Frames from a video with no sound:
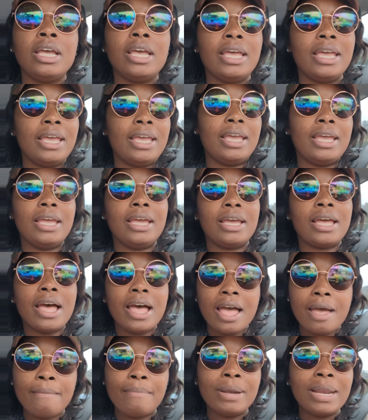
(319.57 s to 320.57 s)
And
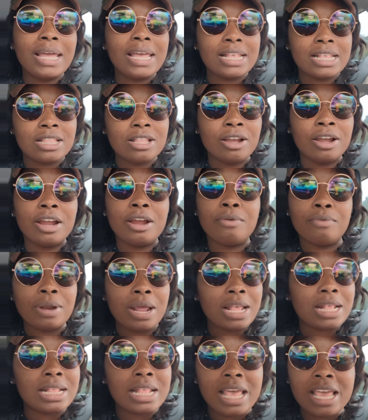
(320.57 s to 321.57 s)
God blessed her. And when
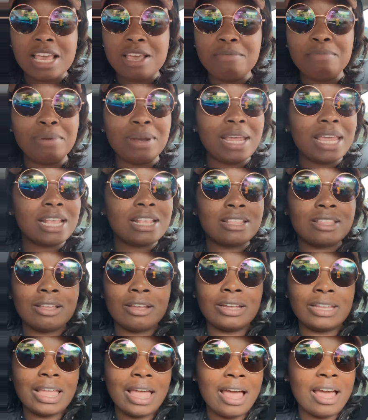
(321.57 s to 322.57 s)
I say he blessed
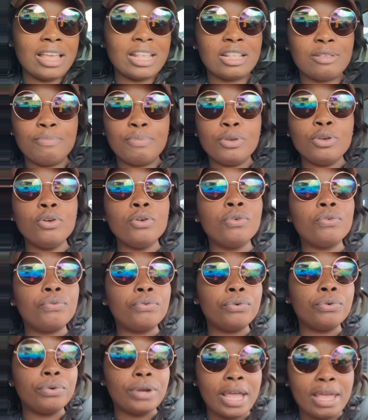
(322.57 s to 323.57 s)
her, y'all, it's
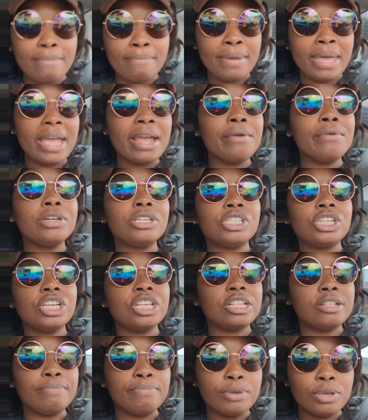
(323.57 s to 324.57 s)
beautiful. Their marriage
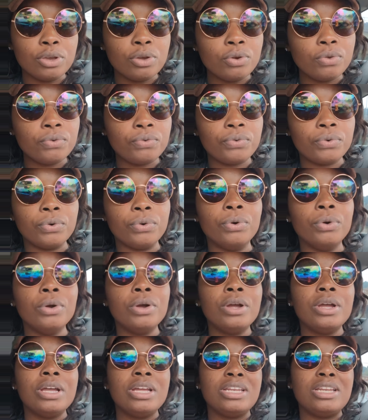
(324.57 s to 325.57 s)
is beautiful.
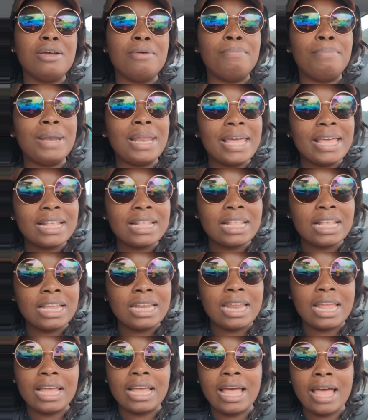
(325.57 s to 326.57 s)
The
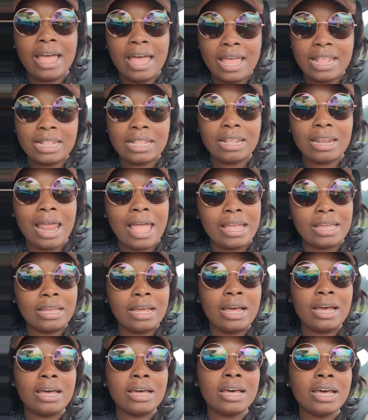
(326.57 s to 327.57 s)
blessing that God, like
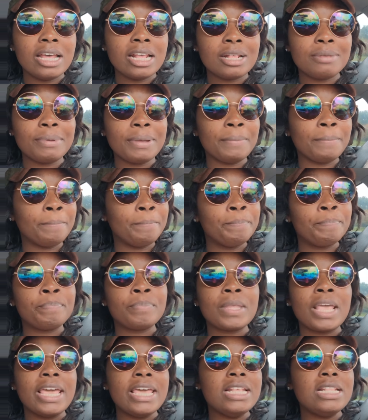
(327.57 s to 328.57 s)
her
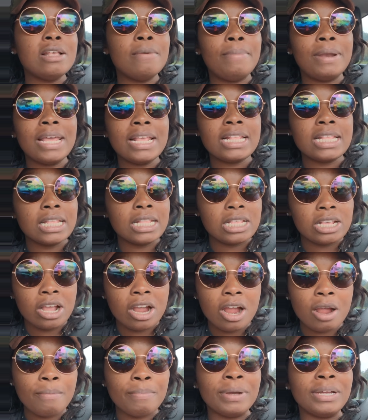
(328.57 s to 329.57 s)
husband, he's a blessing to
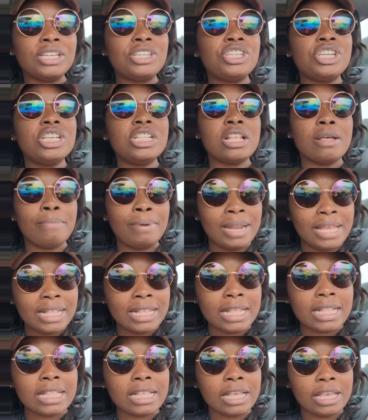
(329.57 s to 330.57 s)
her, but she's a
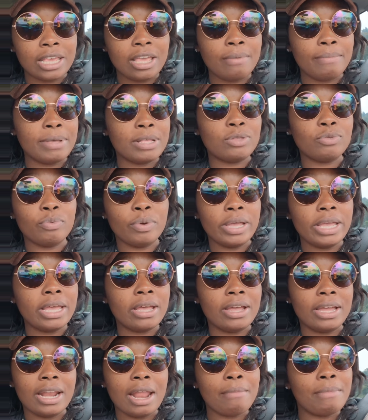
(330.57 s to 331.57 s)
blessing to him as
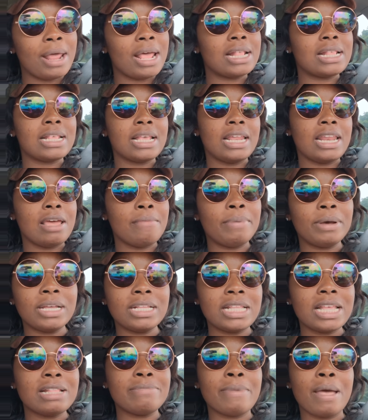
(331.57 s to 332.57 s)
well. And I'm not saying that
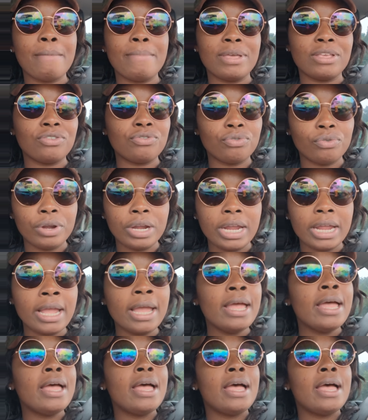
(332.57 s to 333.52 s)
because that's my best friend.